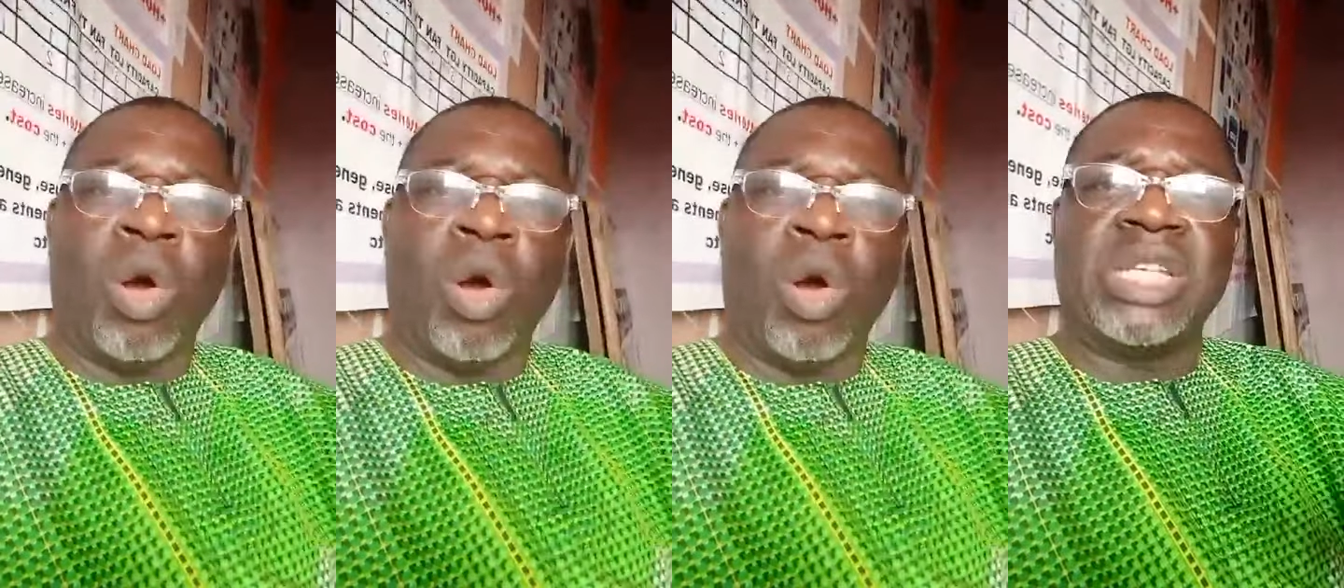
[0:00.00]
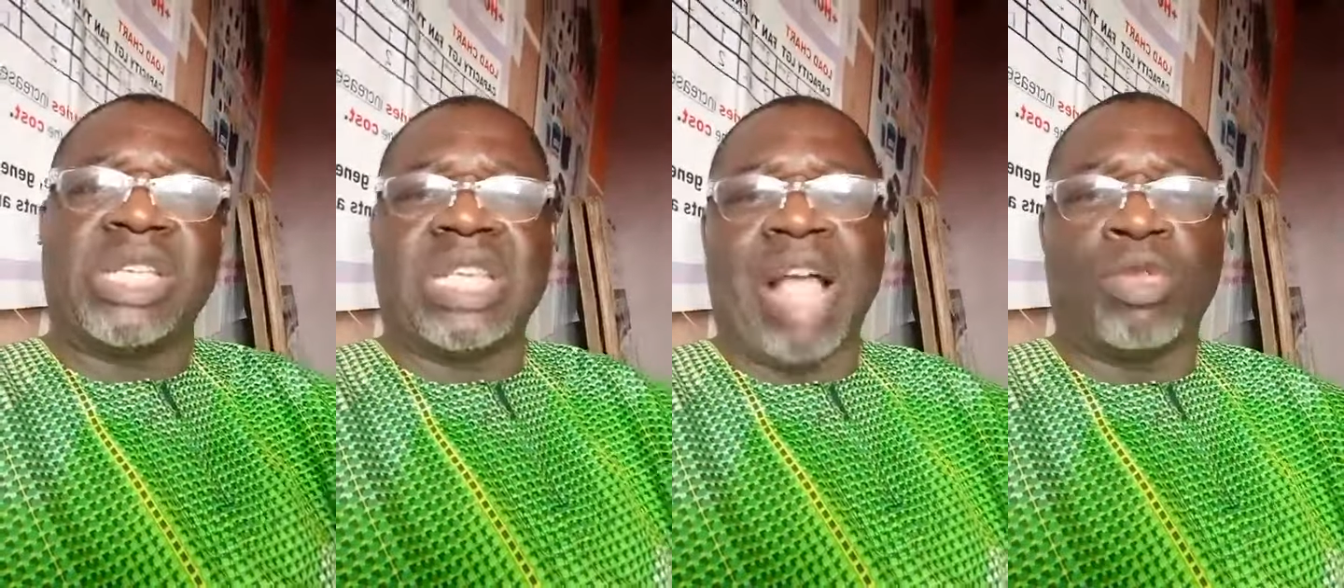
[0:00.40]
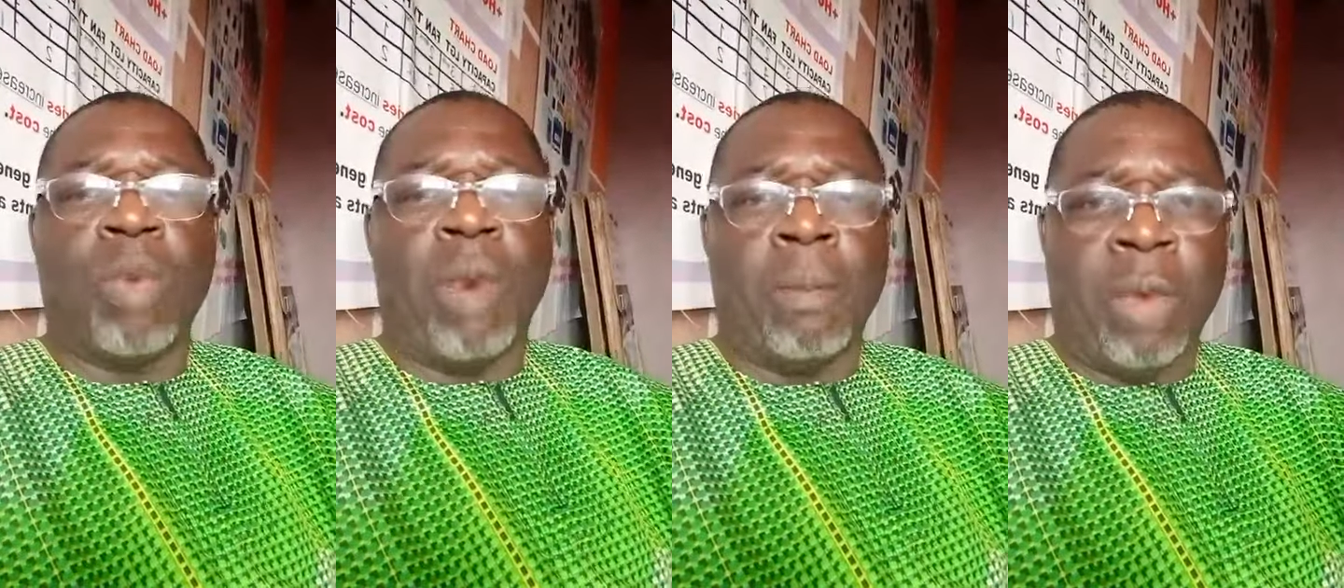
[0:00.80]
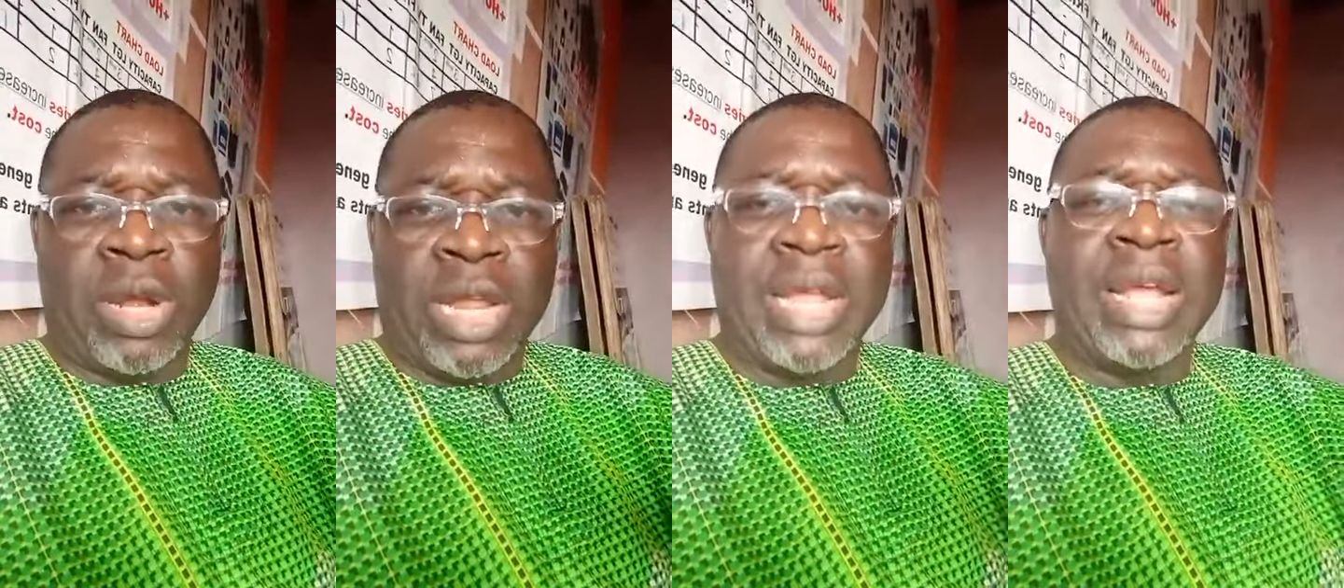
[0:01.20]
You sit at home on
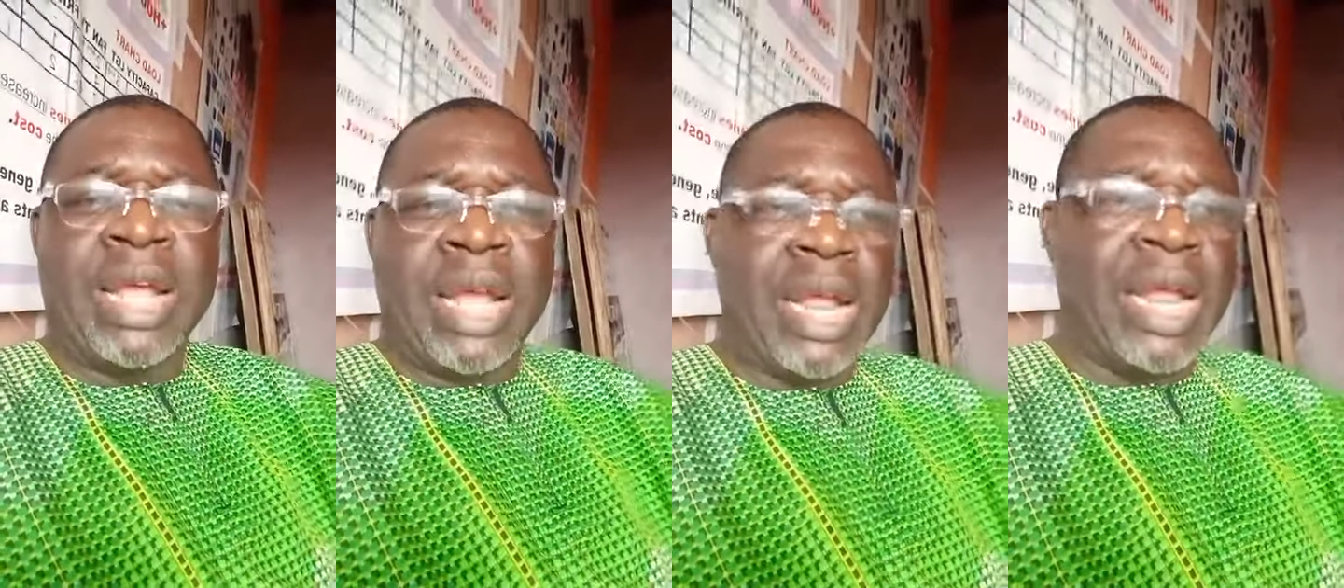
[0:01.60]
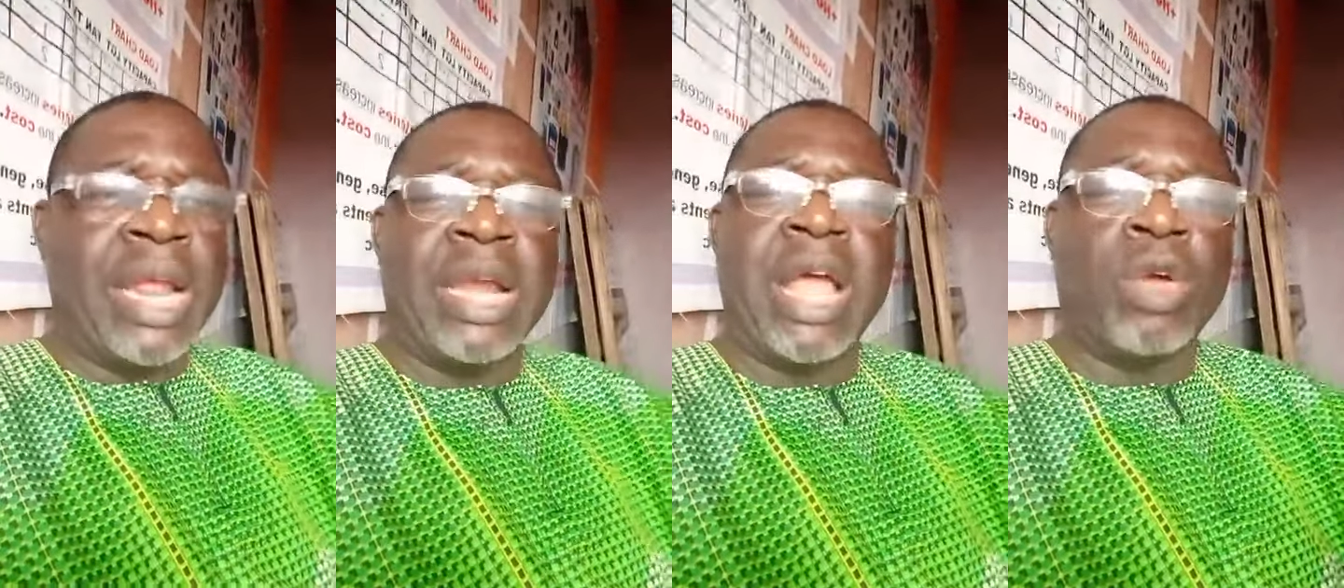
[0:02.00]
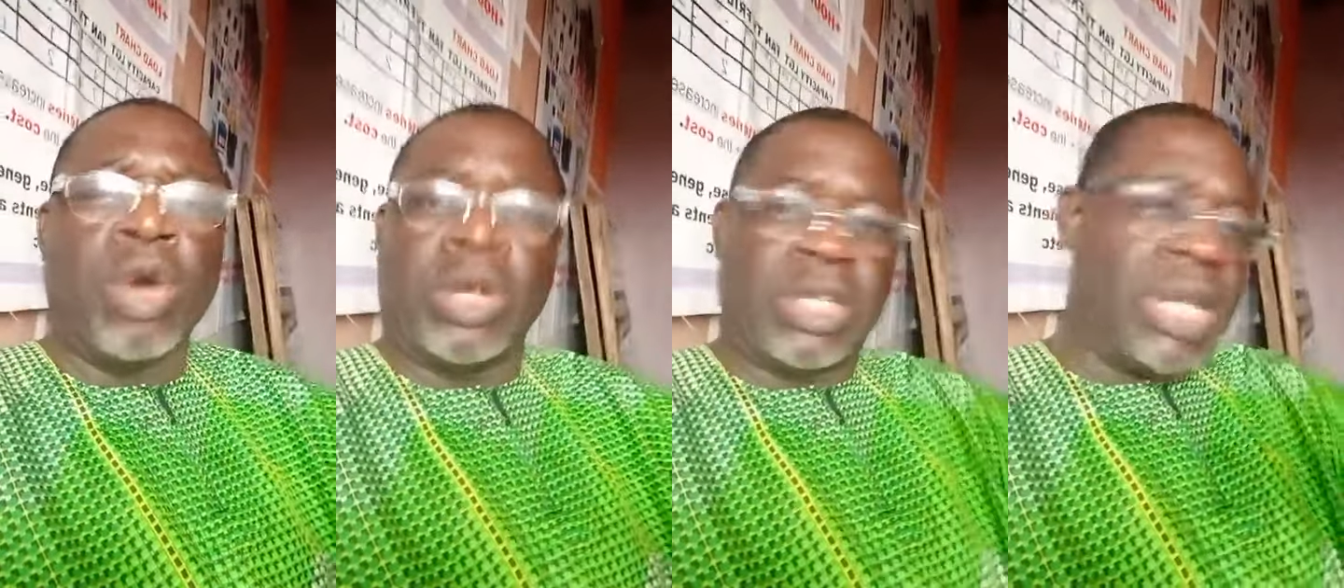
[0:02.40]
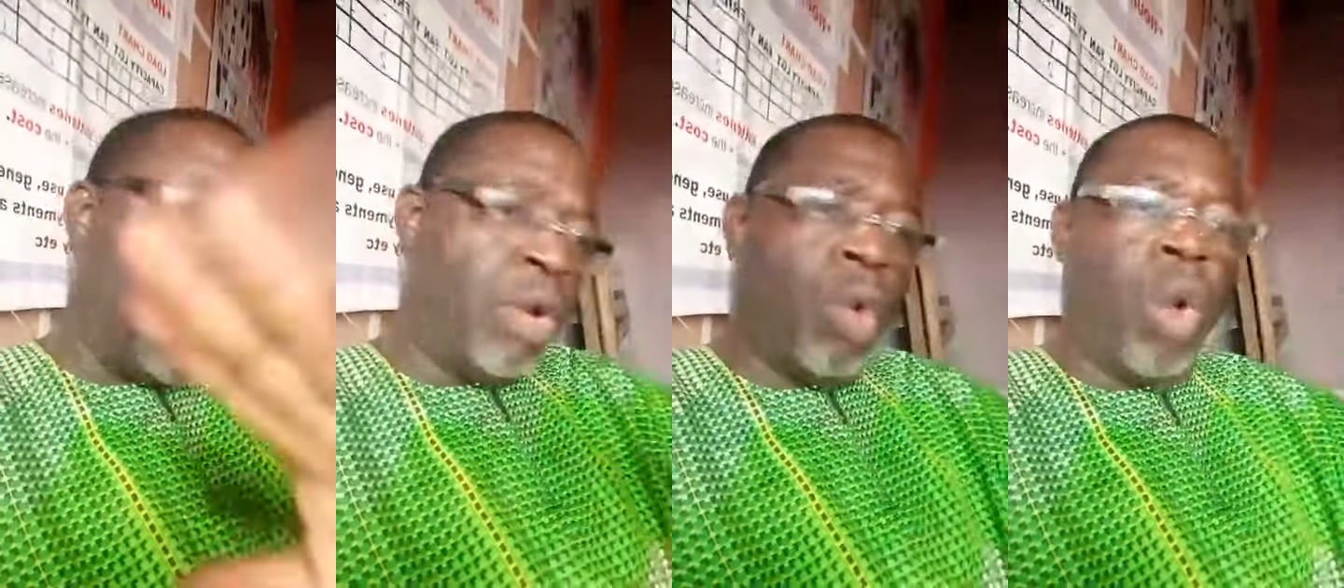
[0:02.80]
Monday in Lagos
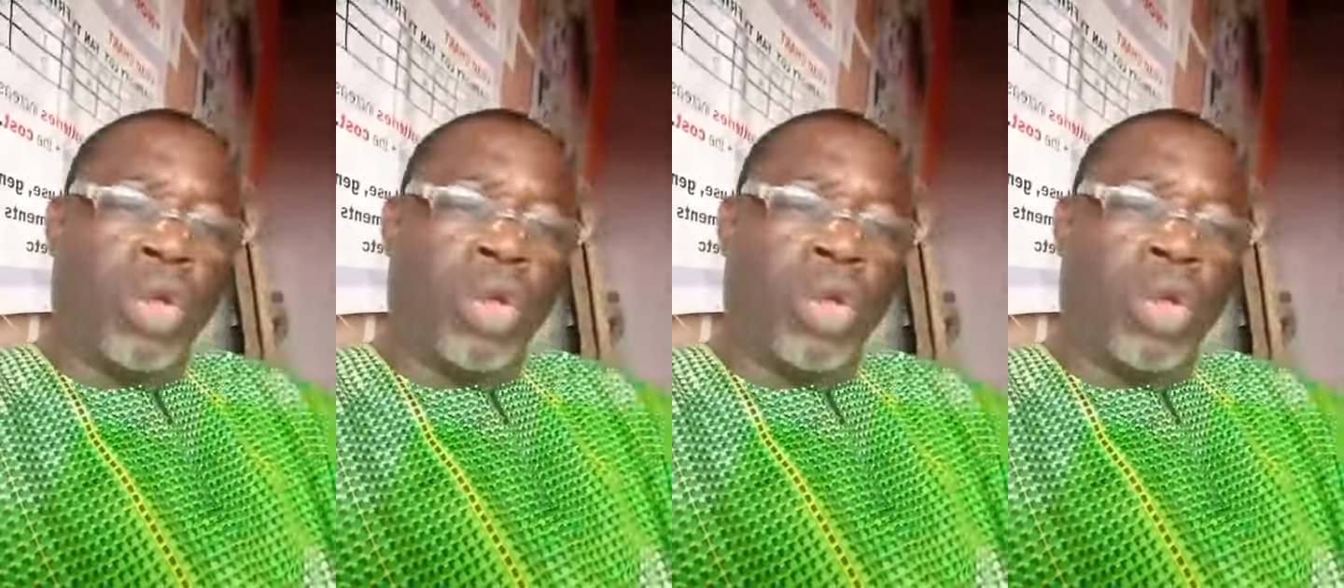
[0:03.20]
cannot work.